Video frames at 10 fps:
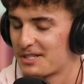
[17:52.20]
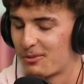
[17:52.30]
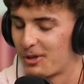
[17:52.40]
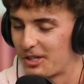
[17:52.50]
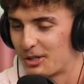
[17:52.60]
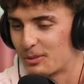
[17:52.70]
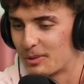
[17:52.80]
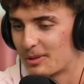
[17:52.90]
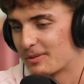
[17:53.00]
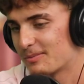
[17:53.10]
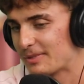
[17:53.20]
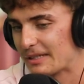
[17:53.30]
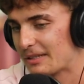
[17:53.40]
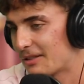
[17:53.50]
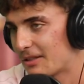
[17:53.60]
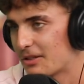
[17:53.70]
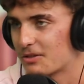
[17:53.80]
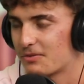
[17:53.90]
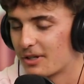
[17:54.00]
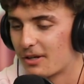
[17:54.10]
things I want to do, bro. But you
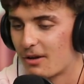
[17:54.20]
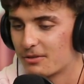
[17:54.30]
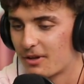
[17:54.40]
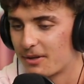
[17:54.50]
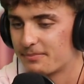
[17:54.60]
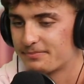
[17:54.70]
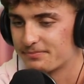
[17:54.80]
just figure it out in time.